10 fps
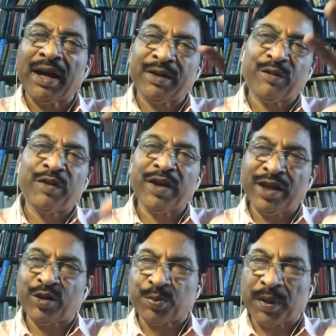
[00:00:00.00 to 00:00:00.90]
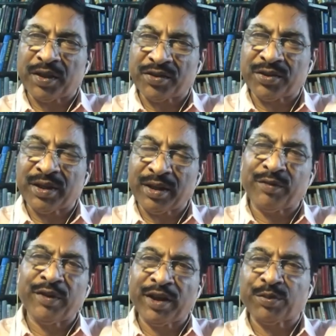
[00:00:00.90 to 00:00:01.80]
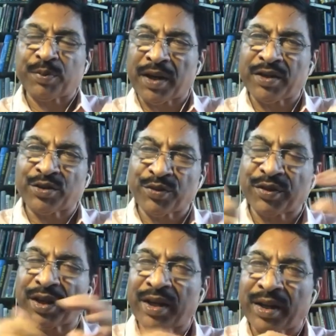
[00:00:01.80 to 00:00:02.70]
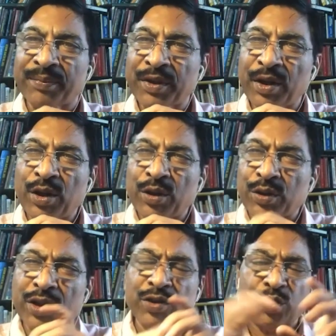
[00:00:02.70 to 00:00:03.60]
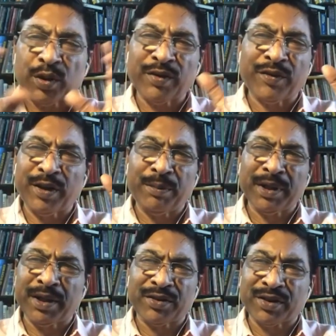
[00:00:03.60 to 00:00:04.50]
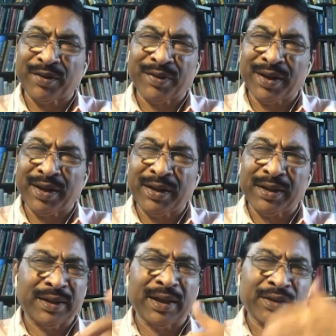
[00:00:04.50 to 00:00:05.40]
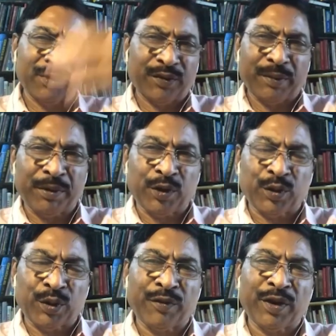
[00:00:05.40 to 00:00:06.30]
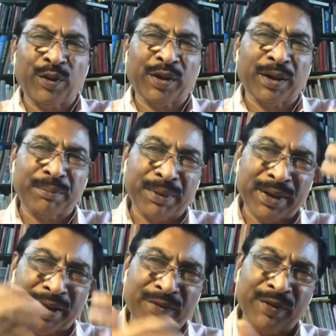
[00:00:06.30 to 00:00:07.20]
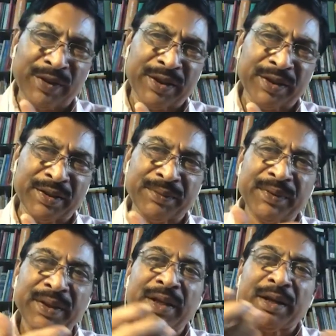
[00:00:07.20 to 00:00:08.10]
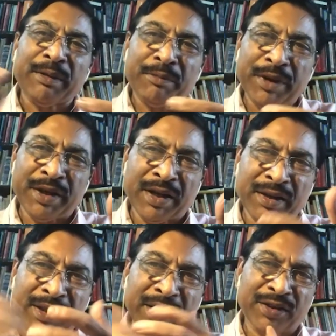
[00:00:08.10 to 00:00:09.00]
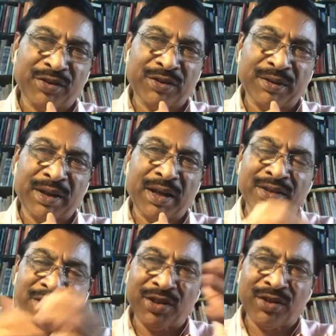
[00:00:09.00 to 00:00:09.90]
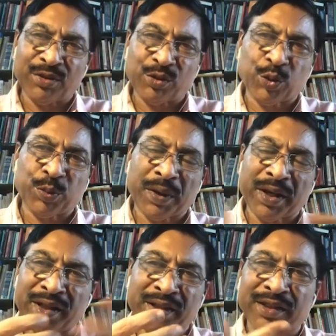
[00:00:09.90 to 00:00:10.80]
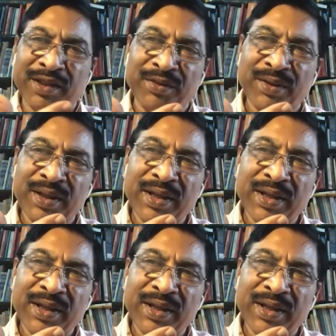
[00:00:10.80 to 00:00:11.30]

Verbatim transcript: at various parts, at various parts of Kerala. So it is not a very big discovery the other way, because, you know, when you compare it with uh, Bihar, that is Rajgir, stupa and other things,